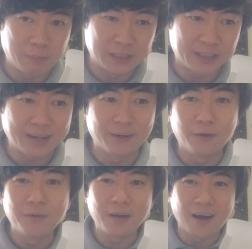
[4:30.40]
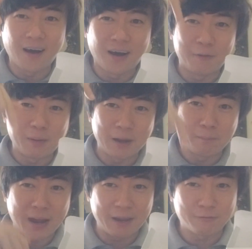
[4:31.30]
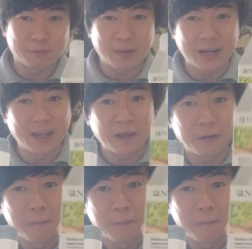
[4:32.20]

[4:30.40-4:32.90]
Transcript: my channel by buying from my link.